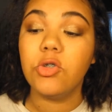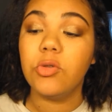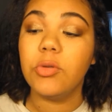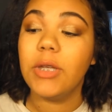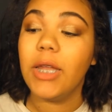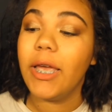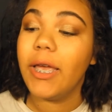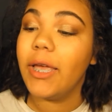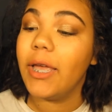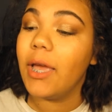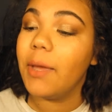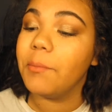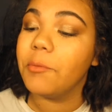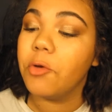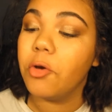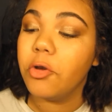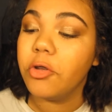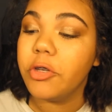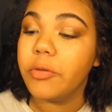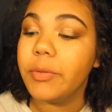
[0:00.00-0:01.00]
Today I'm
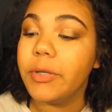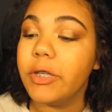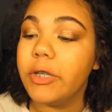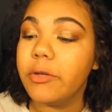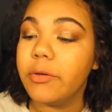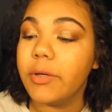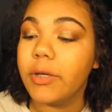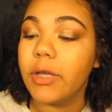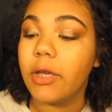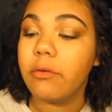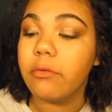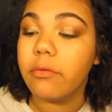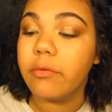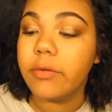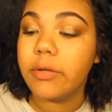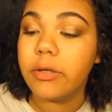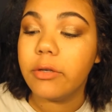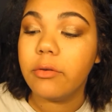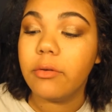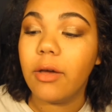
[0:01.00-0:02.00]
going to be doing a
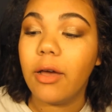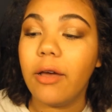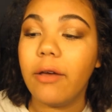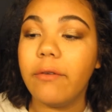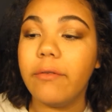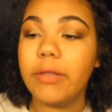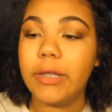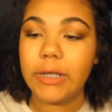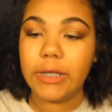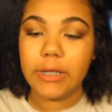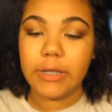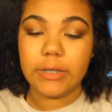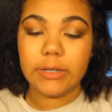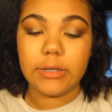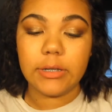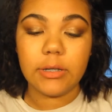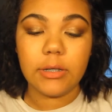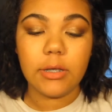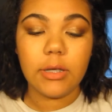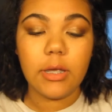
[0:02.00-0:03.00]
review of these
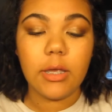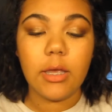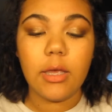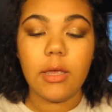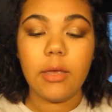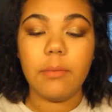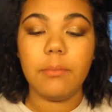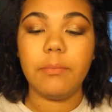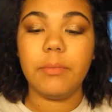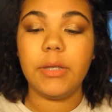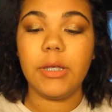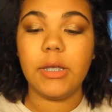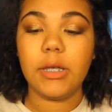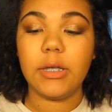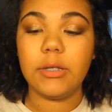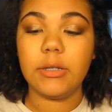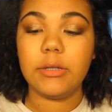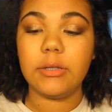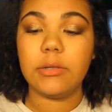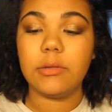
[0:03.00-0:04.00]

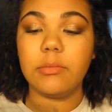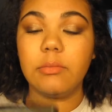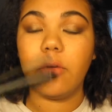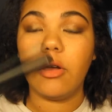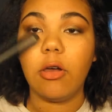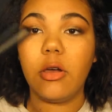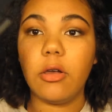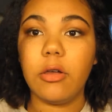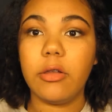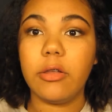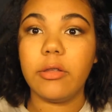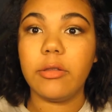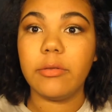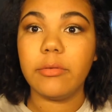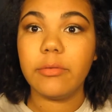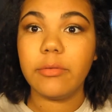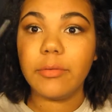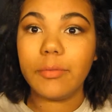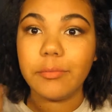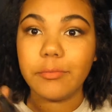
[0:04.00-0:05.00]
BS small
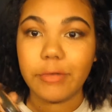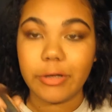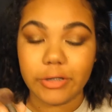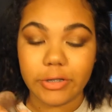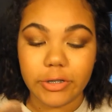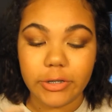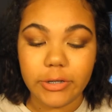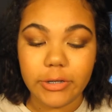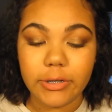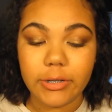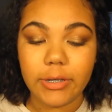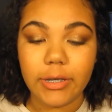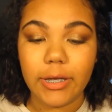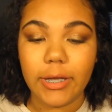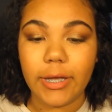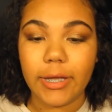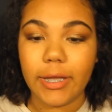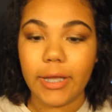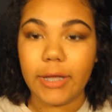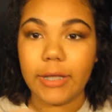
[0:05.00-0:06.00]
brushes.
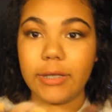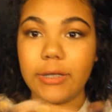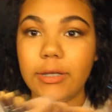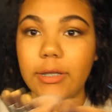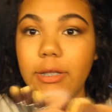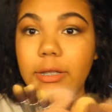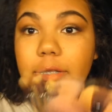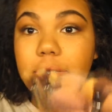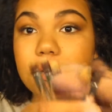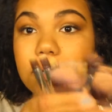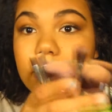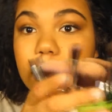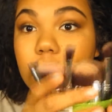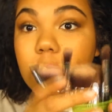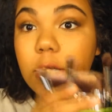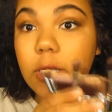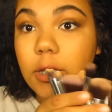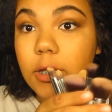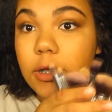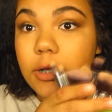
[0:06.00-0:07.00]
I got this
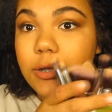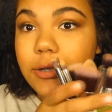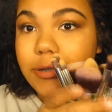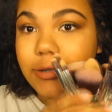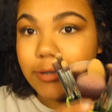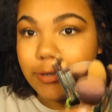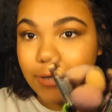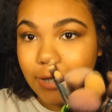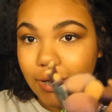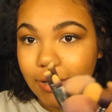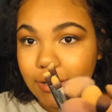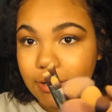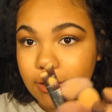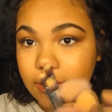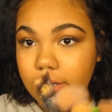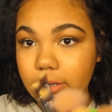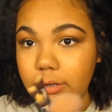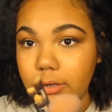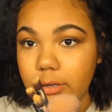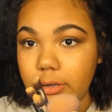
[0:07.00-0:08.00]

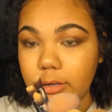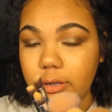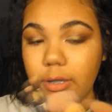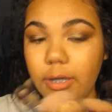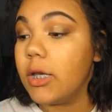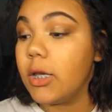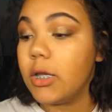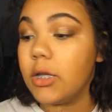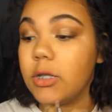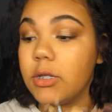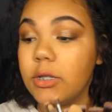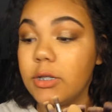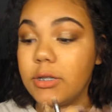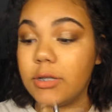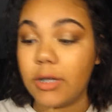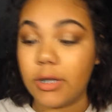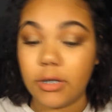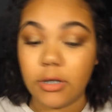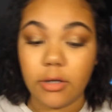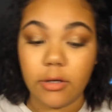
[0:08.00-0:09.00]
set. It is a
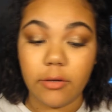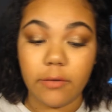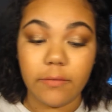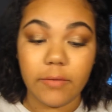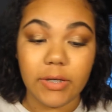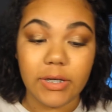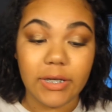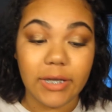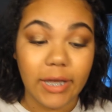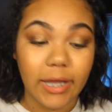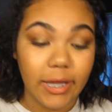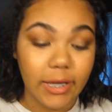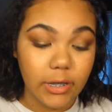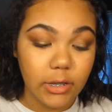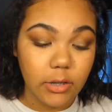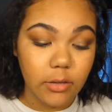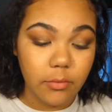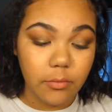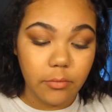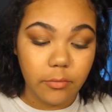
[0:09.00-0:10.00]
set of
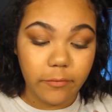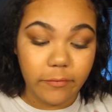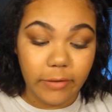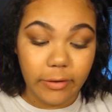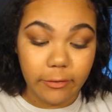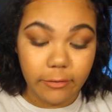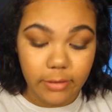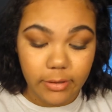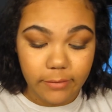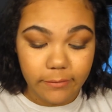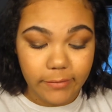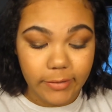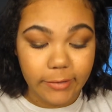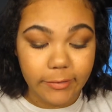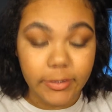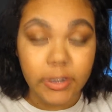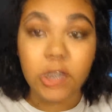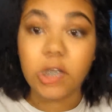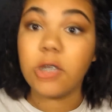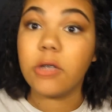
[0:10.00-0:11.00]
10 very,
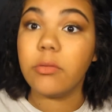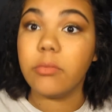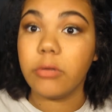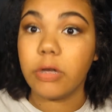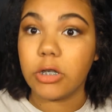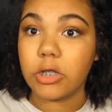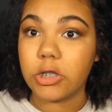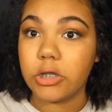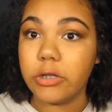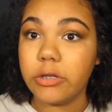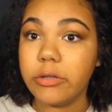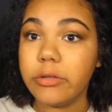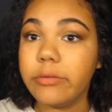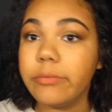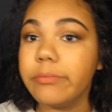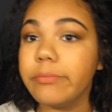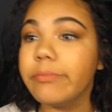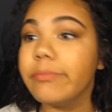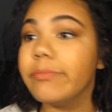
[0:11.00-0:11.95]
very good brushes.